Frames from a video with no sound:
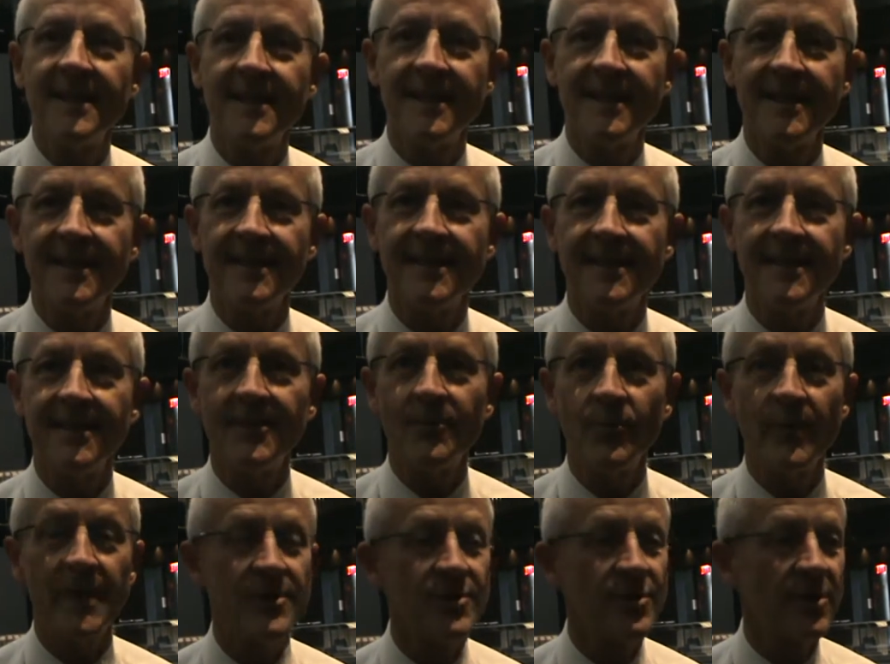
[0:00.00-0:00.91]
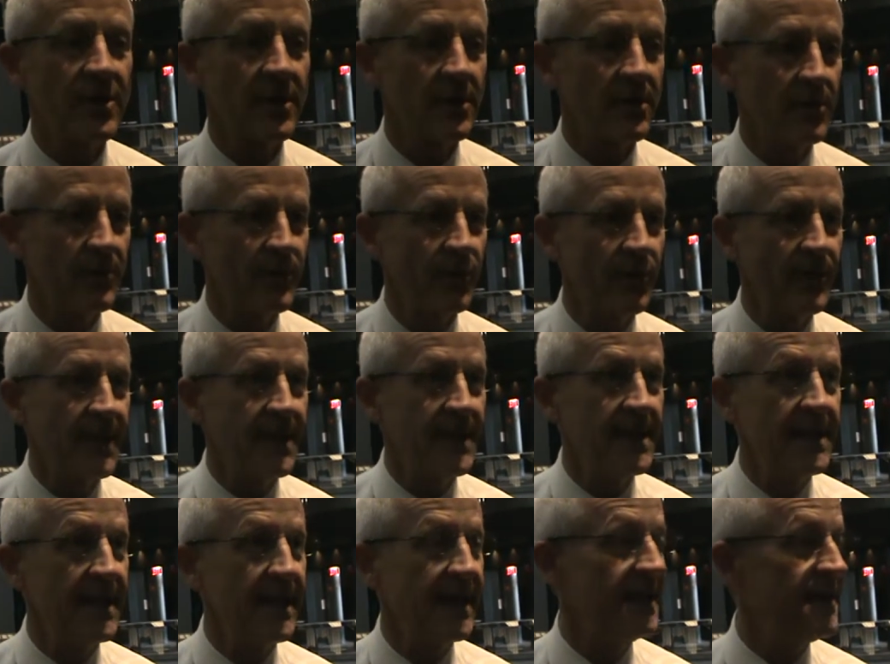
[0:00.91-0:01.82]
And then we took it over in
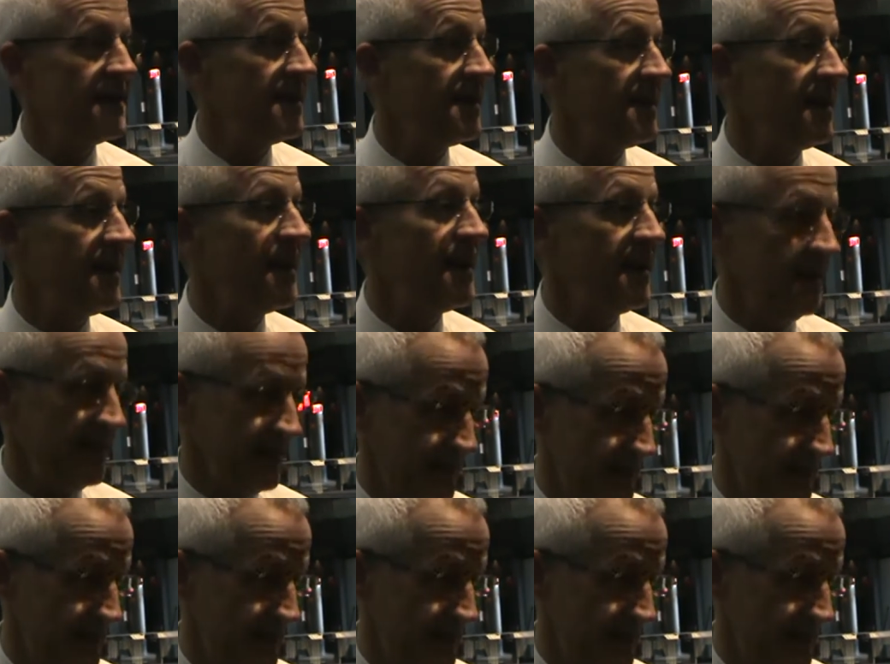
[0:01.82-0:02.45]
98.